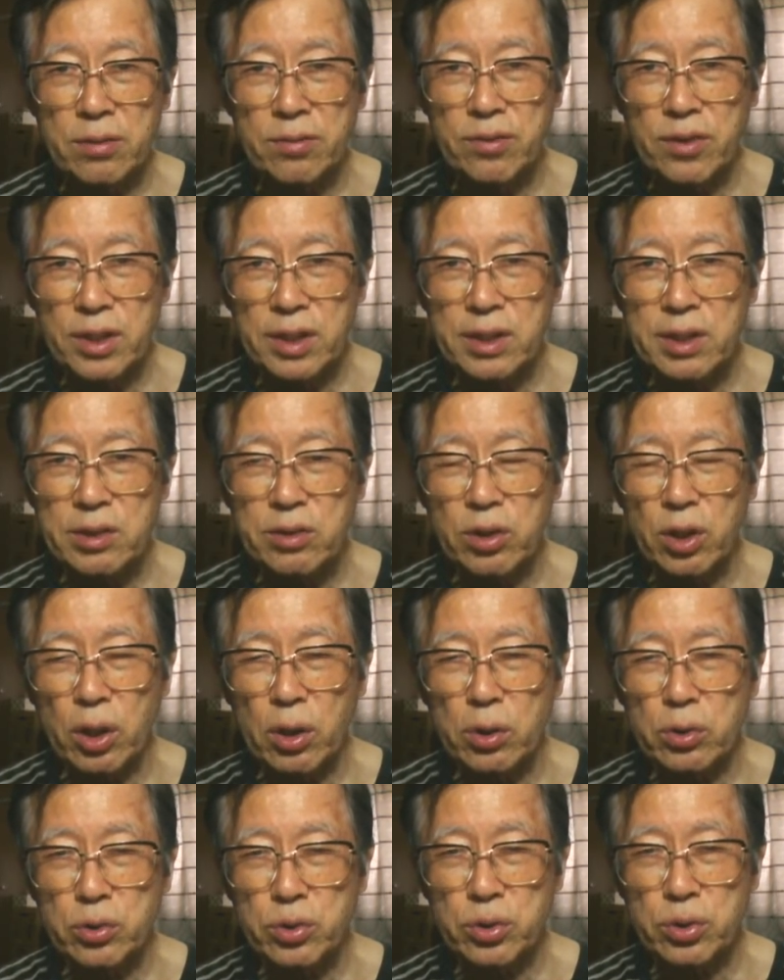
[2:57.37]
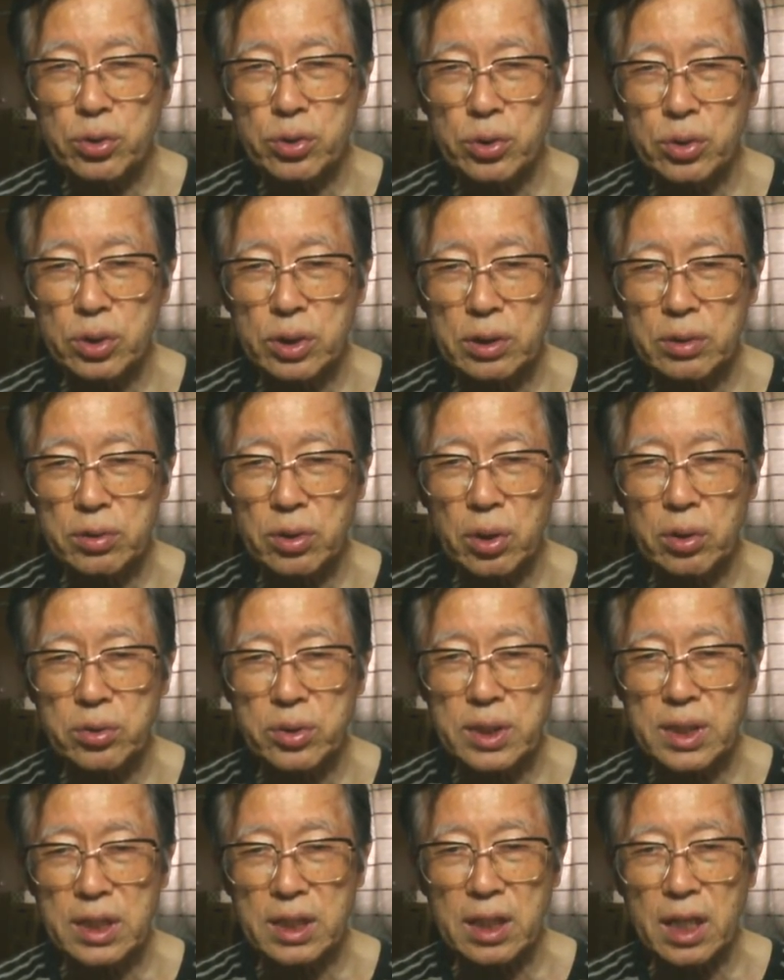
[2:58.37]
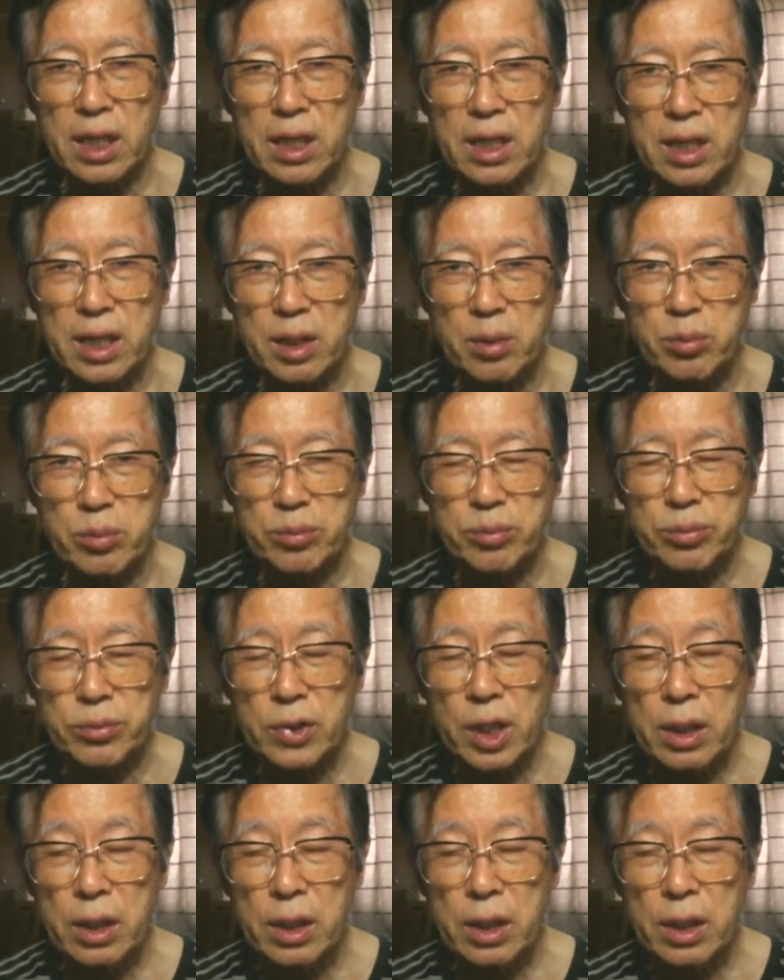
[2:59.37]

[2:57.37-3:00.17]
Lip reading: very close to the closing time.